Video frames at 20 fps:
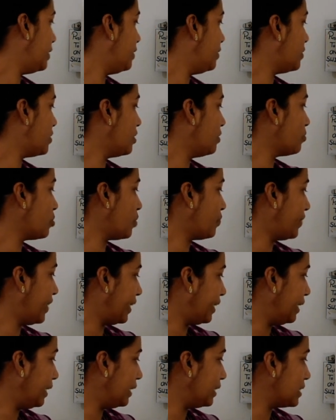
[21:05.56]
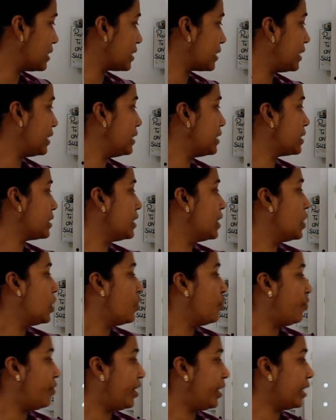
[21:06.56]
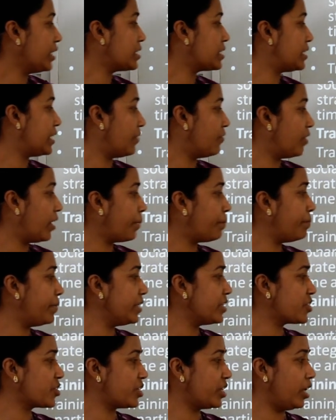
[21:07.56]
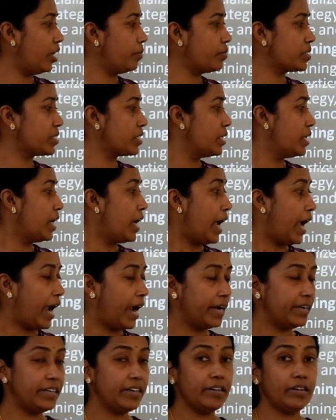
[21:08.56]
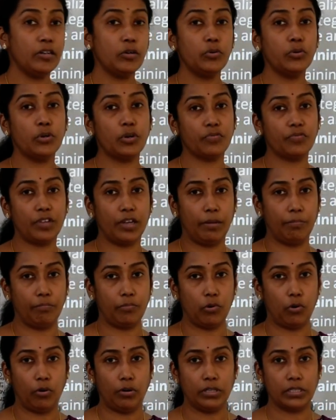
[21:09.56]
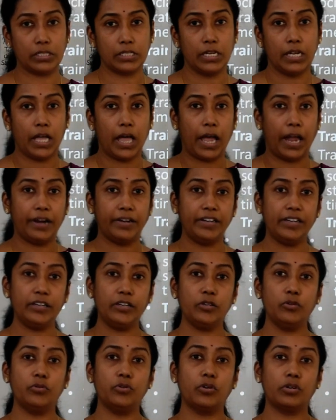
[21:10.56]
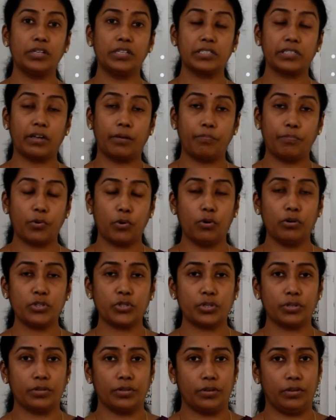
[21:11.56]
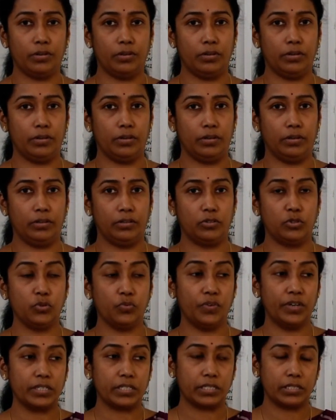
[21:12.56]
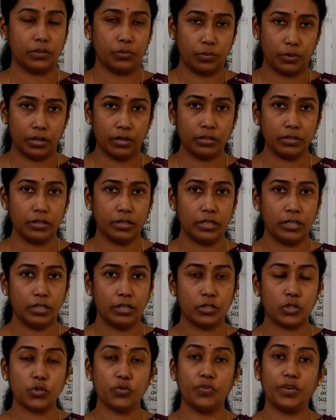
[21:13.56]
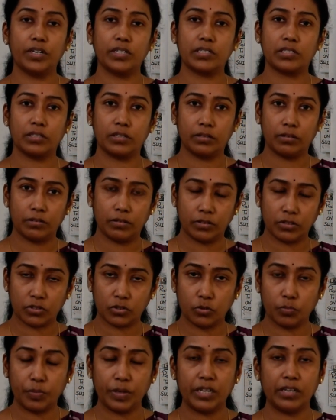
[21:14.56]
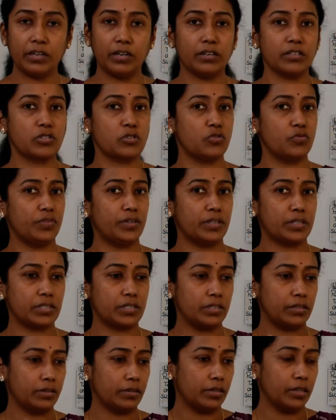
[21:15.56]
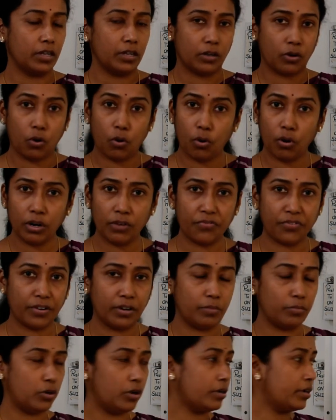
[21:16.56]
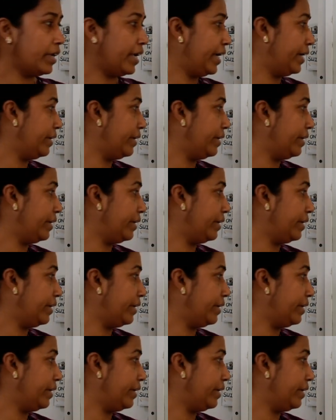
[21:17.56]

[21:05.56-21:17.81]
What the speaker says: in terms of technical skills, whereas development shapes attitude of the employees, attitude or his approach towards the work, towards the superiors, towards the whole firm or